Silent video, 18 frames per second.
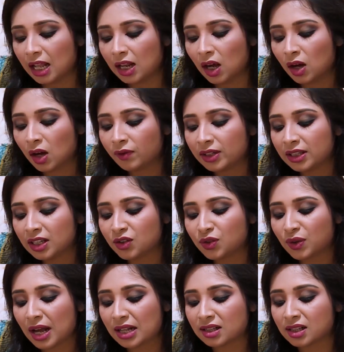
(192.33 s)
along with the
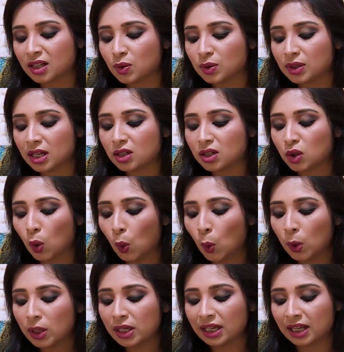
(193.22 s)
translucent
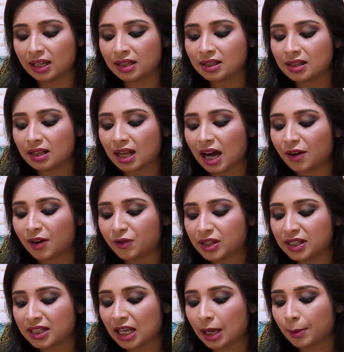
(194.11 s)
onions are
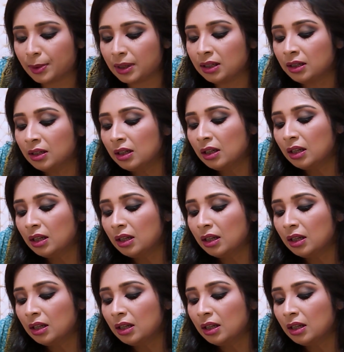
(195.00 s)
visible,